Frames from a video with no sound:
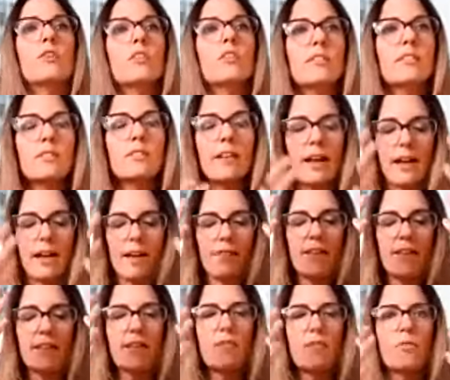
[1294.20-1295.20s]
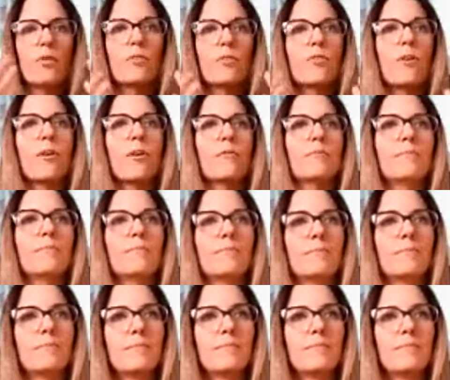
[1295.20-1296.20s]
that everything will come
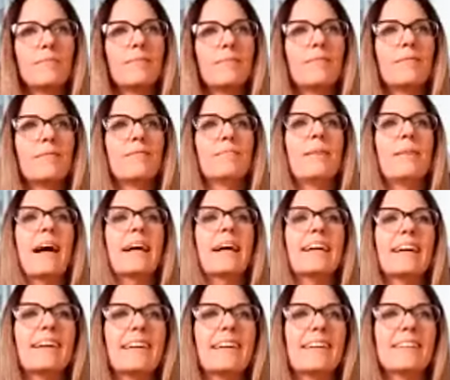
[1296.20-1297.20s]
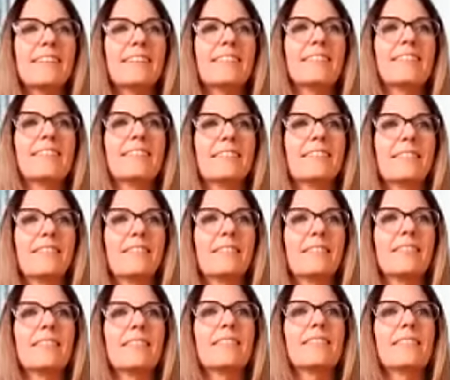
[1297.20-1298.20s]
back again
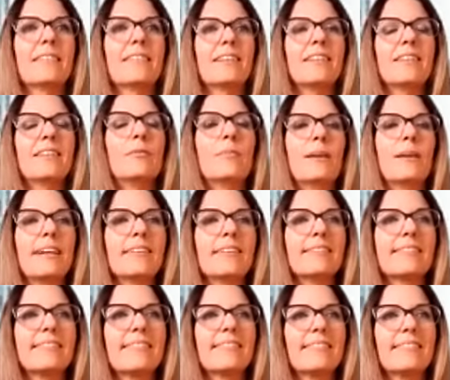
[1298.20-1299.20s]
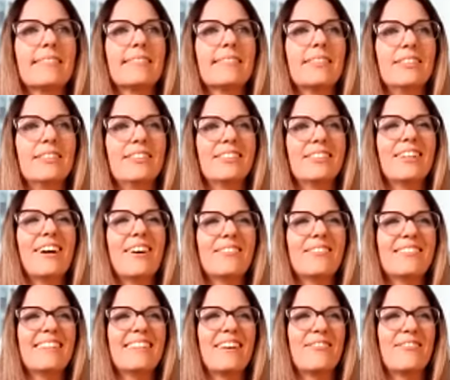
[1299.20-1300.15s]
in their place. Good job, Stephanie.